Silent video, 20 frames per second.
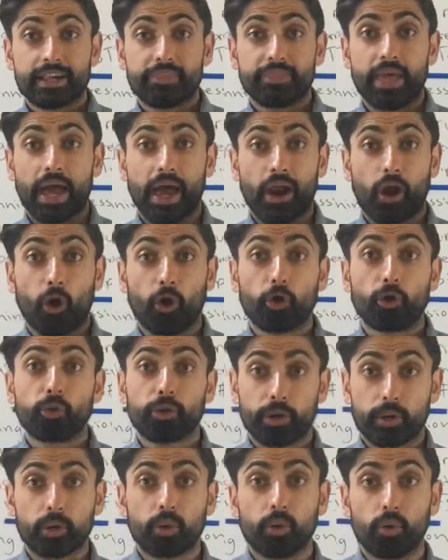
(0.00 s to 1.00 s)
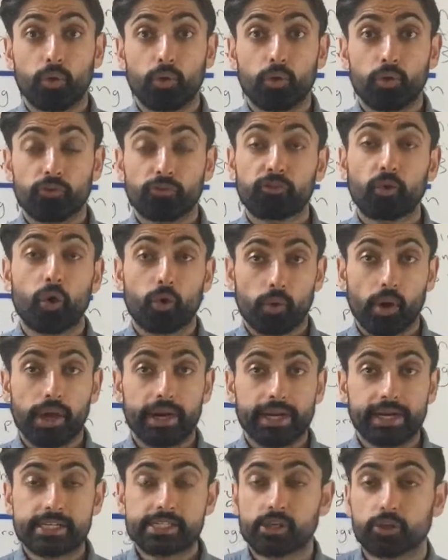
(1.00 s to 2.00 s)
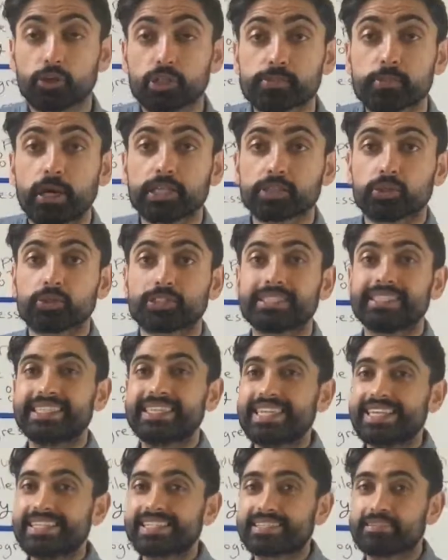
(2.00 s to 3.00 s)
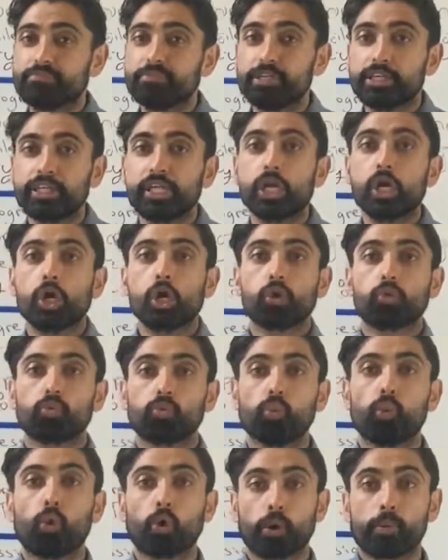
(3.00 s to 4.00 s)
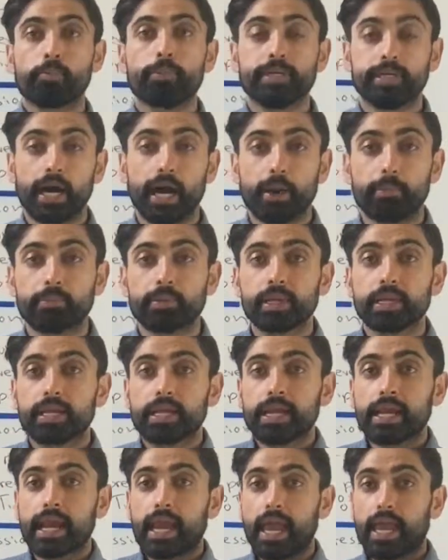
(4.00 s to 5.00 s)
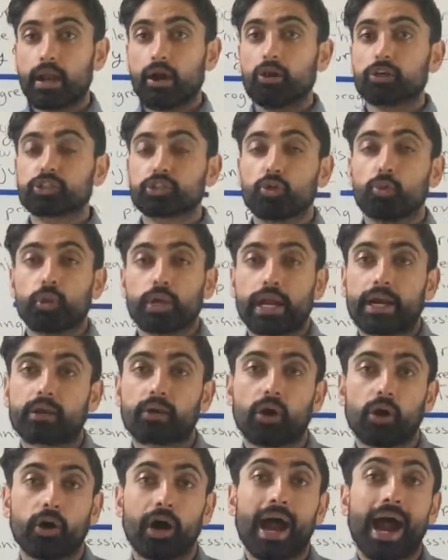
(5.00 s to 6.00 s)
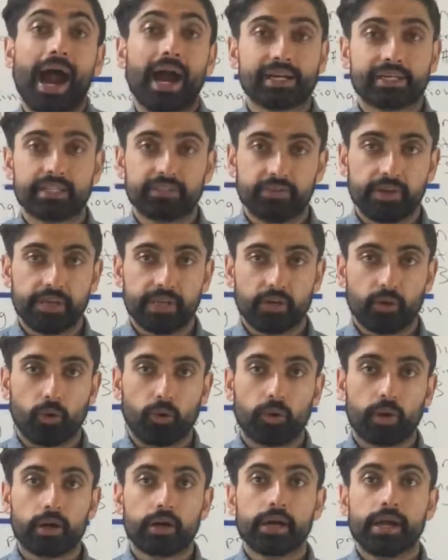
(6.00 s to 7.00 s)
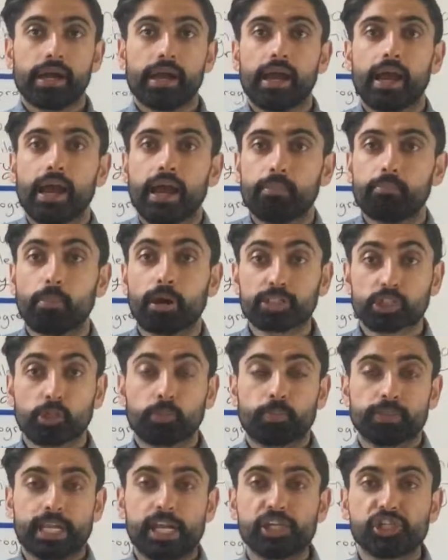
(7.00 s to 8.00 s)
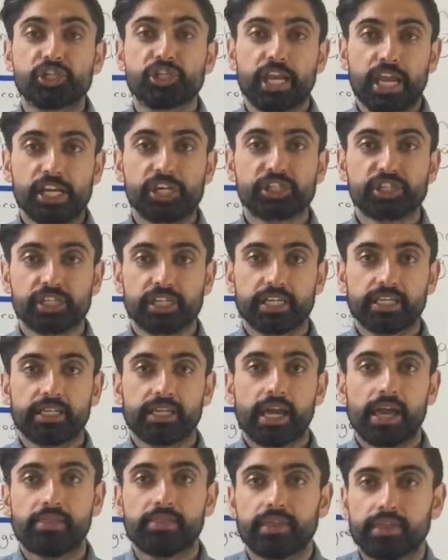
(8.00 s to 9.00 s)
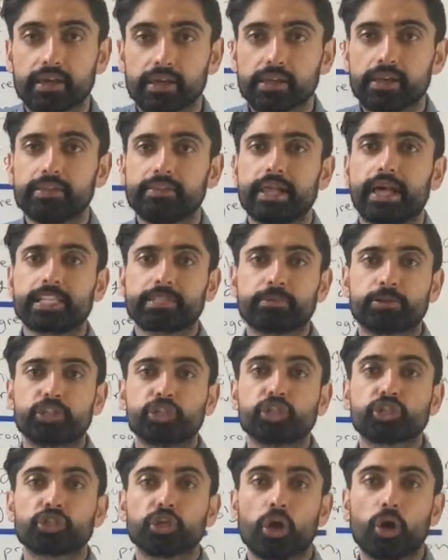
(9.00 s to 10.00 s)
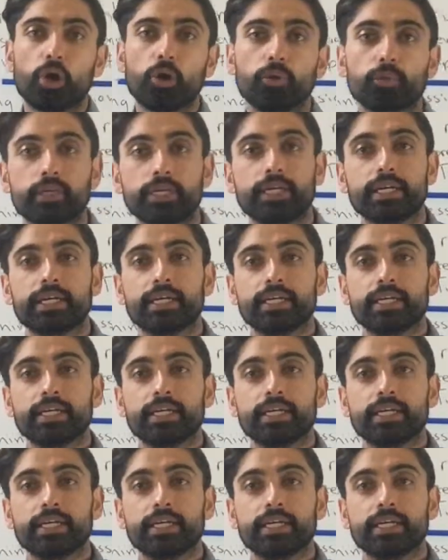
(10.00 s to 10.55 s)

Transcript: that are critical for running. So those muscles need to be warmed up and also what I call activated or muscle potentiation. And that's been shown